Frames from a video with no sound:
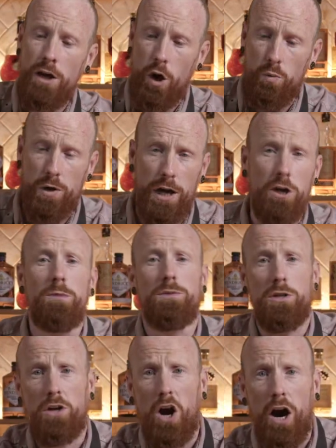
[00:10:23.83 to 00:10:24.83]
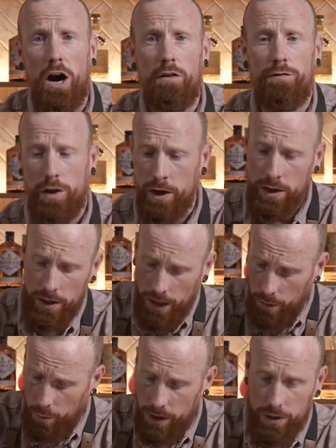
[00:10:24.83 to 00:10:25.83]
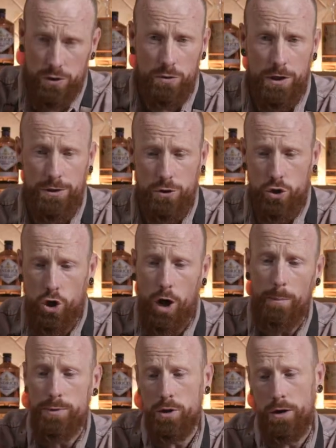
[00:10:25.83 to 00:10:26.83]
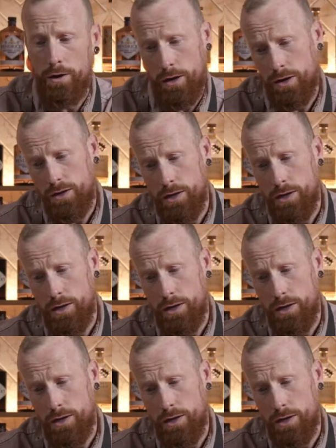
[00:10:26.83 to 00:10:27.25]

and when I come to carve it and when I do little chops on it,